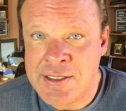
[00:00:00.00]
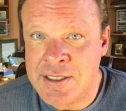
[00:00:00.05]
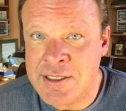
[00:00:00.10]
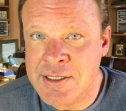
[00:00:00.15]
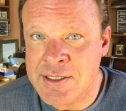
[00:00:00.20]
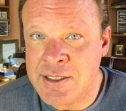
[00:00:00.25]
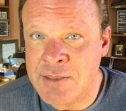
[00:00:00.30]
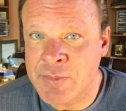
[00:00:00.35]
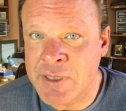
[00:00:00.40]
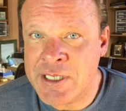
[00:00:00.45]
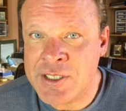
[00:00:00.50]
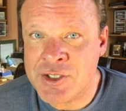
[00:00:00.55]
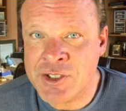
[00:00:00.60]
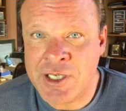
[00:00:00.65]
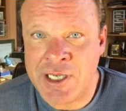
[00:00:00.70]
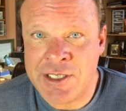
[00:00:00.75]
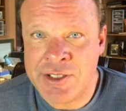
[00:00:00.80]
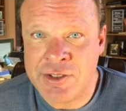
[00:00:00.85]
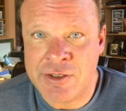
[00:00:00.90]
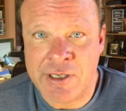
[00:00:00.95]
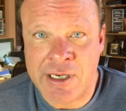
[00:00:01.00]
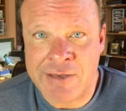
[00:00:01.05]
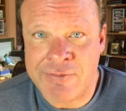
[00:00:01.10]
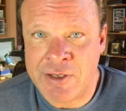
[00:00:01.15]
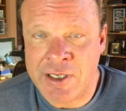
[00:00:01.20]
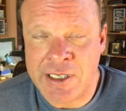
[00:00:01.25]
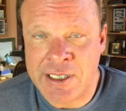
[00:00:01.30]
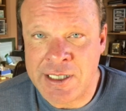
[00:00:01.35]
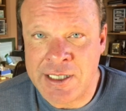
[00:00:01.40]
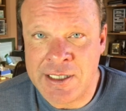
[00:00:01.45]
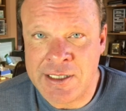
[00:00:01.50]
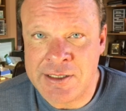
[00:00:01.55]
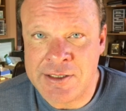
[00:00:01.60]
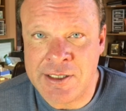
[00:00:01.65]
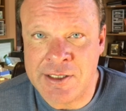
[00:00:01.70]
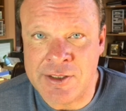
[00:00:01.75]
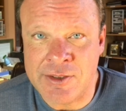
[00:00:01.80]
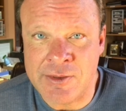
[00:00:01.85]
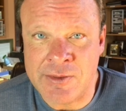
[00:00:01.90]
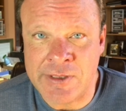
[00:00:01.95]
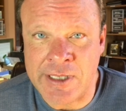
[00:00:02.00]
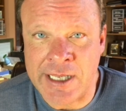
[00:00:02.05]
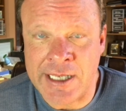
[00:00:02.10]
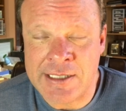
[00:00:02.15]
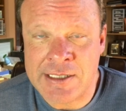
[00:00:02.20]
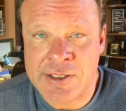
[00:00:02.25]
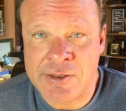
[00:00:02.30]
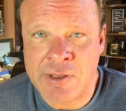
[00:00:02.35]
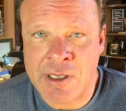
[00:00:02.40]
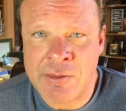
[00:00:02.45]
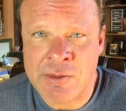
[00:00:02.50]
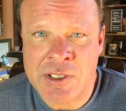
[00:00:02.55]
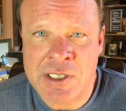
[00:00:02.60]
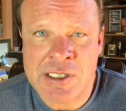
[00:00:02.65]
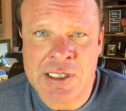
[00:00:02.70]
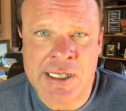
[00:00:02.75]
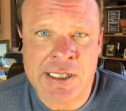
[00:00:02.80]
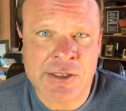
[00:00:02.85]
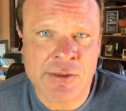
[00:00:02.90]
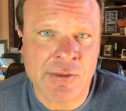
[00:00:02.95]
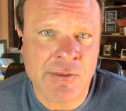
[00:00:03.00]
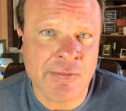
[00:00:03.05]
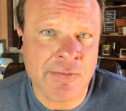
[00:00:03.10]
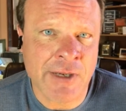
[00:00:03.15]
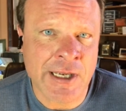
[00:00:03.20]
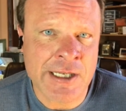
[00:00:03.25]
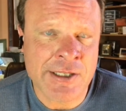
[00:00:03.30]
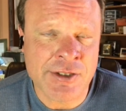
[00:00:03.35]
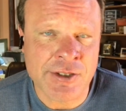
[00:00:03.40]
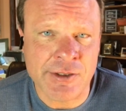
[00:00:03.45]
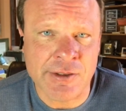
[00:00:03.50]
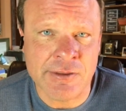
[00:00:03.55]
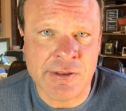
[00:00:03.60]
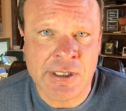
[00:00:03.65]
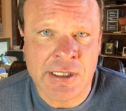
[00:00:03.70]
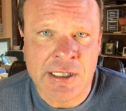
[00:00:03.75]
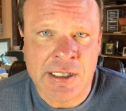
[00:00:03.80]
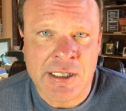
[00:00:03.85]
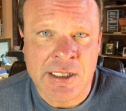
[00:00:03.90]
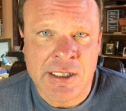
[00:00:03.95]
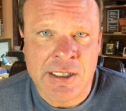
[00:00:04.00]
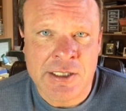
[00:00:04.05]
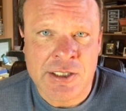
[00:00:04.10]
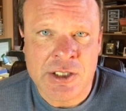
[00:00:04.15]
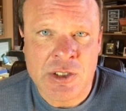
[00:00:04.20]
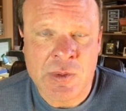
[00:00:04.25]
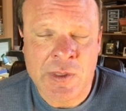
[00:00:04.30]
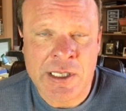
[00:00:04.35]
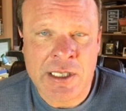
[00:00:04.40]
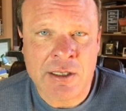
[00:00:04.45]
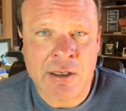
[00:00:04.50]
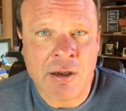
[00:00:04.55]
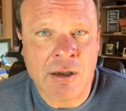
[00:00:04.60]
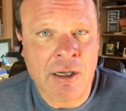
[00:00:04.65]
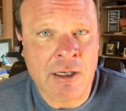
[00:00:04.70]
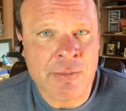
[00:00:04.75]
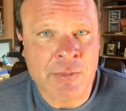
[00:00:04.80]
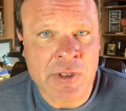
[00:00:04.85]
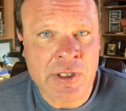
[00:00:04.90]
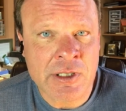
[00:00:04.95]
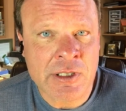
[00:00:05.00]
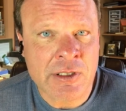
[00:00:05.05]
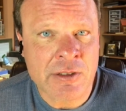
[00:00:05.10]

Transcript: is the best chance you're ever going to get to do that. So I would just like to invite you to a calmer